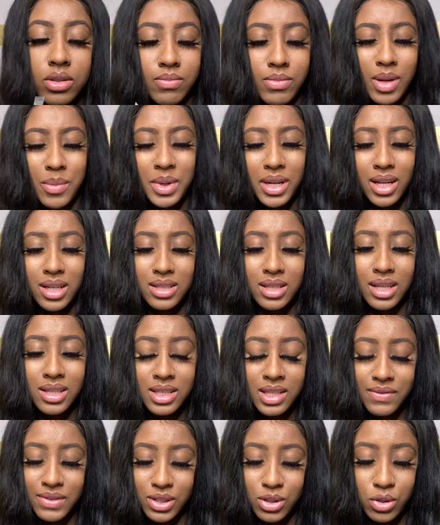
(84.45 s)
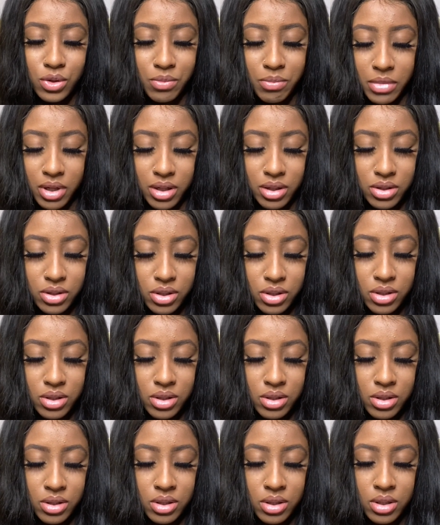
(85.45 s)
Maybe that's even too much.
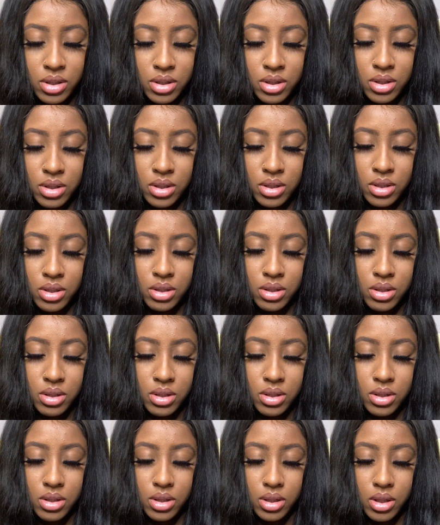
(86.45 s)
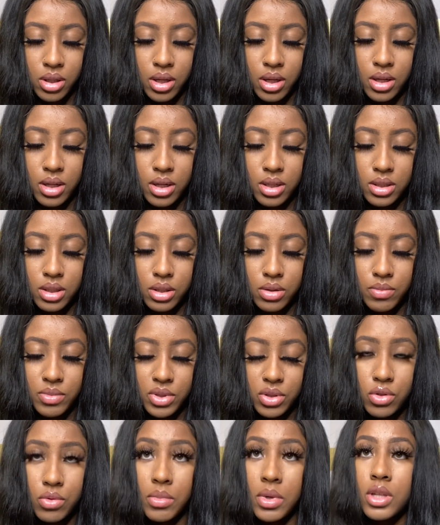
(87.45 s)
Yeah, that's a little
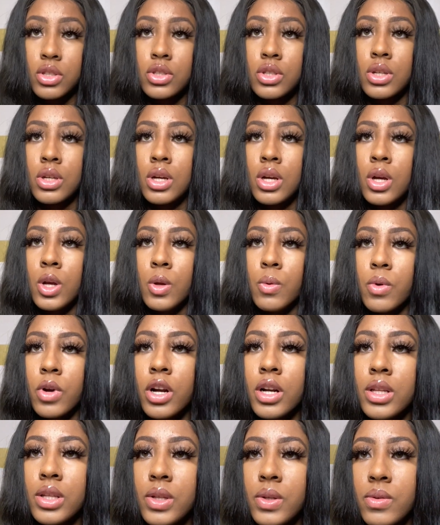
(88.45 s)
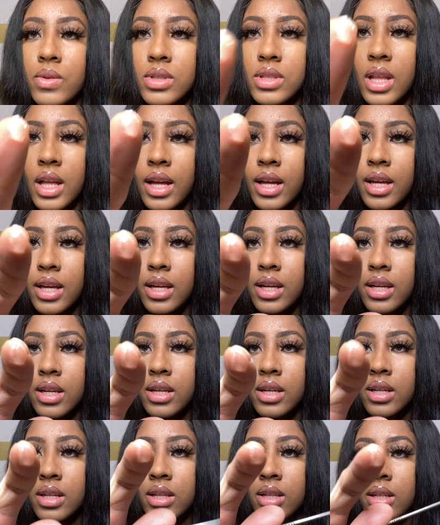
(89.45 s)
bit too much. We're going to use like
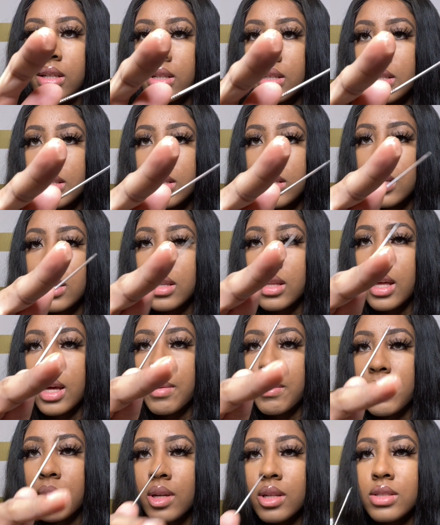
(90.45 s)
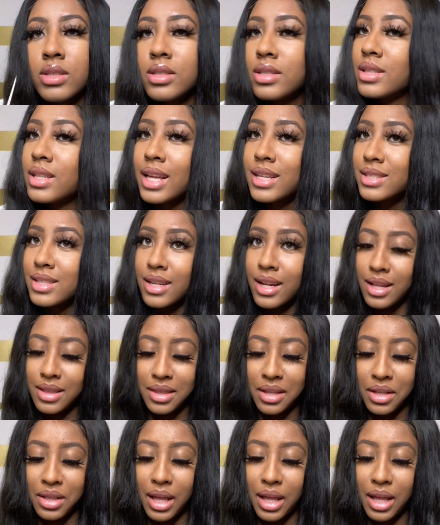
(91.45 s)
that much. That's nothing.